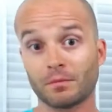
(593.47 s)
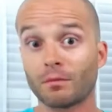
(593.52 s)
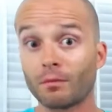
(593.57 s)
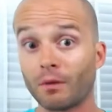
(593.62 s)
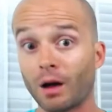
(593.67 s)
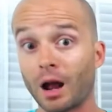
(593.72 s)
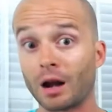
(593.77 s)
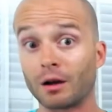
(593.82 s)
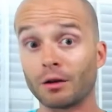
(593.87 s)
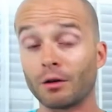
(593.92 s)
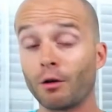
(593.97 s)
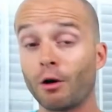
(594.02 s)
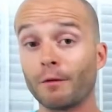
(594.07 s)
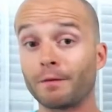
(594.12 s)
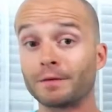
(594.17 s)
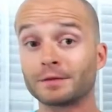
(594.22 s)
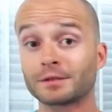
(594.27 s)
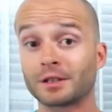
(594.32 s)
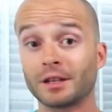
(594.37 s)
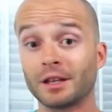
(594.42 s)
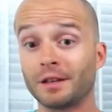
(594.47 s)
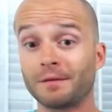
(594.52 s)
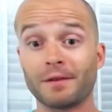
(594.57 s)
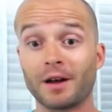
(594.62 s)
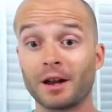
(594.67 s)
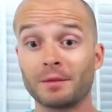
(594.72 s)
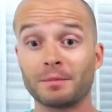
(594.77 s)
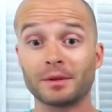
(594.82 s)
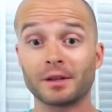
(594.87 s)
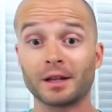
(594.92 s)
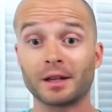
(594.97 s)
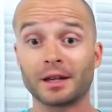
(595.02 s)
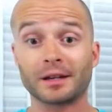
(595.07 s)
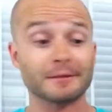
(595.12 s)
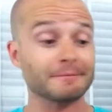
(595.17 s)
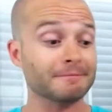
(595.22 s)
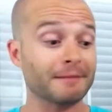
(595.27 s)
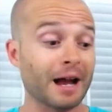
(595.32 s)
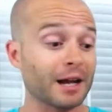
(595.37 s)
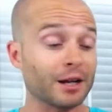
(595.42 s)
don't know if I'd be
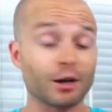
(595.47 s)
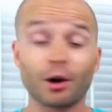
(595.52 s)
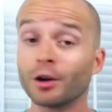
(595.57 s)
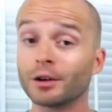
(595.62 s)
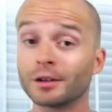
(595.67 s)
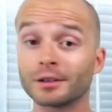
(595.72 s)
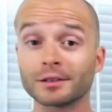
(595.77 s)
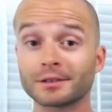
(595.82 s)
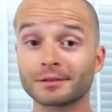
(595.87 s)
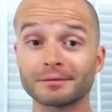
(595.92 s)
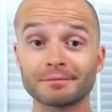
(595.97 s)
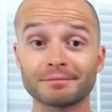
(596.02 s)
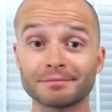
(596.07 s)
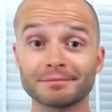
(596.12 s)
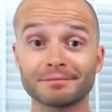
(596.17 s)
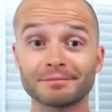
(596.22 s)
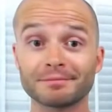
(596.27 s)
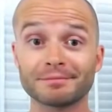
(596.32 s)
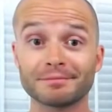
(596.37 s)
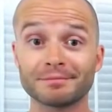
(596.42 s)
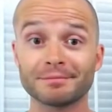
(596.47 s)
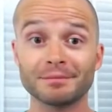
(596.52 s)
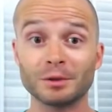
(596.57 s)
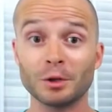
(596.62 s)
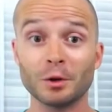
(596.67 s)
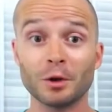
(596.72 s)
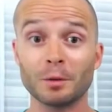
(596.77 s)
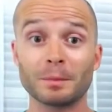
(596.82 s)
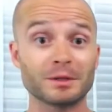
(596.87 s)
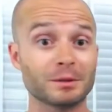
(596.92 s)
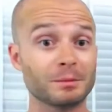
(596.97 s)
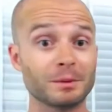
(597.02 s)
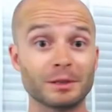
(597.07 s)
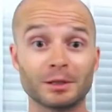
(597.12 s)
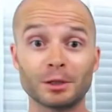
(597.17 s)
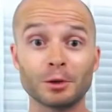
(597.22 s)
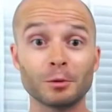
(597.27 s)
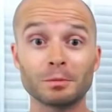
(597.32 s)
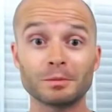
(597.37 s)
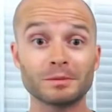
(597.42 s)
like, I couldn't do it because it'd be
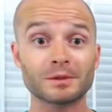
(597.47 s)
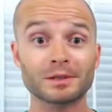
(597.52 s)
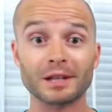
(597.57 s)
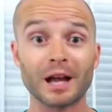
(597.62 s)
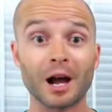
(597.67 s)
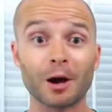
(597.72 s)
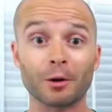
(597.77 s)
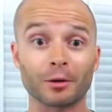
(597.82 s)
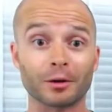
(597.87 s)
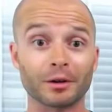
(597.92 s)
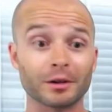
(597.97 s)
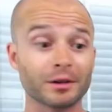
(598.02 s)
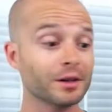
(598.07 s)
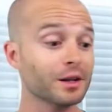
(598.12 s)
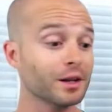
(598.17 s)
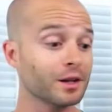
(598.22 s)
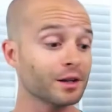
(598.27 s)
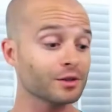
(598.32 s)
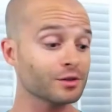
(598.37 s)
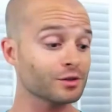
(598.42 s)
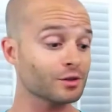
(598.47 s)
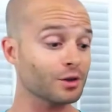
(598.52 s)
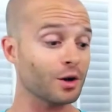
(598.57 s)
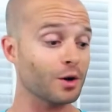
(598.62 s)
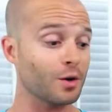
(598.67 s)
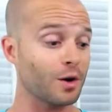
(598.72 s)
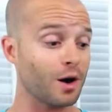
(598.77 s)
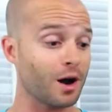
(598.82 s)
too sour. So,